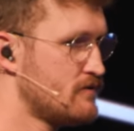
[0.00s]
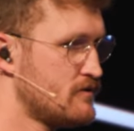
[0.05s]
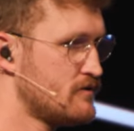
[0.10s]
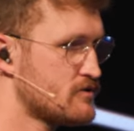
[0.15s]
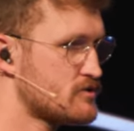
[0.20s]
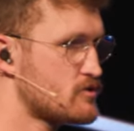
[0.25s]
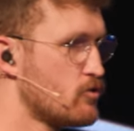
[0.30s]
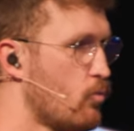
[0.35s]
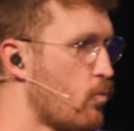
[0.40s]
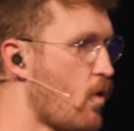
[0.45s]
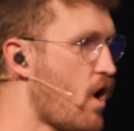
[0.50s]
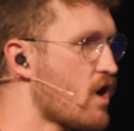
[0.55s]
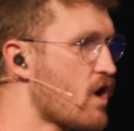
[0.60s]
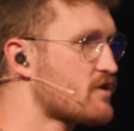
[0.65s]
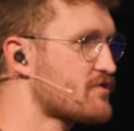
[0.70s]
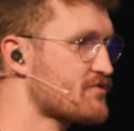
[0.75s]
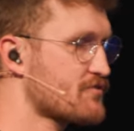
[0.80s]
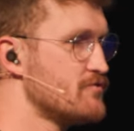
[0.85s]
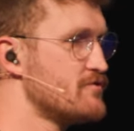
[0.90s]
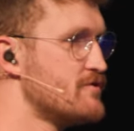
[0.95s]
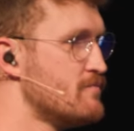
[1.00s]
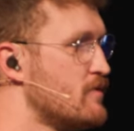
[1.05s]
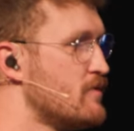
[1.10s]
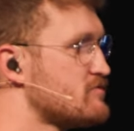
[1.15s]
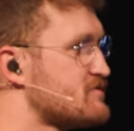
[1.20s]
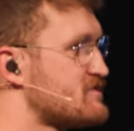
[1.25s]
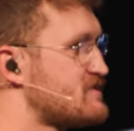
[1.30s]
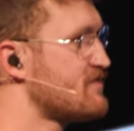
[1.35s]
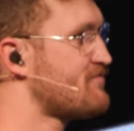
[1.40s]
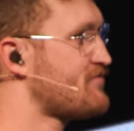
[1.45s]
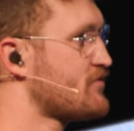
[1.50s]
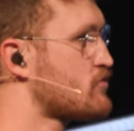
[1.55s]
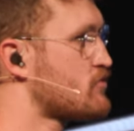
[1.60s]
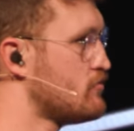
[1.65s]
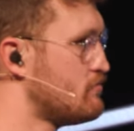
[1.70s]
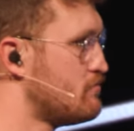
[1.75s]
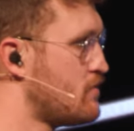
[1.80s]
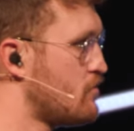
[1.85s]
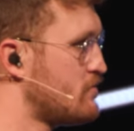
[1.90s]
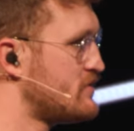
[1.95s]
to walk through the most difficult
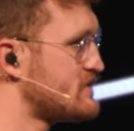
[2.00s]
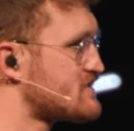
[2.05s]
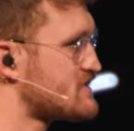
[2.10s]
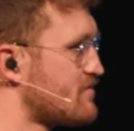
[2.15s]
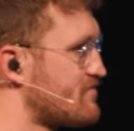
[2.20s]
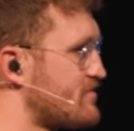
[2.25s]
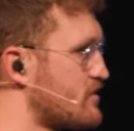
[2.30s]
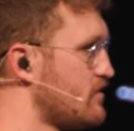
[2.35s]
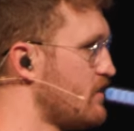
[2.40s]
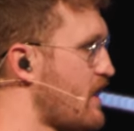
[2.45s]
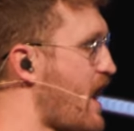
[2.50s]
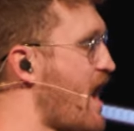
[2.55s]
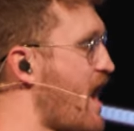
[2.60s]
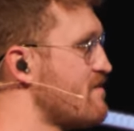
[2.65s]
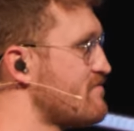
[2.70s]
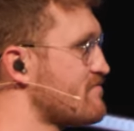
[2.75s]
moments of your life.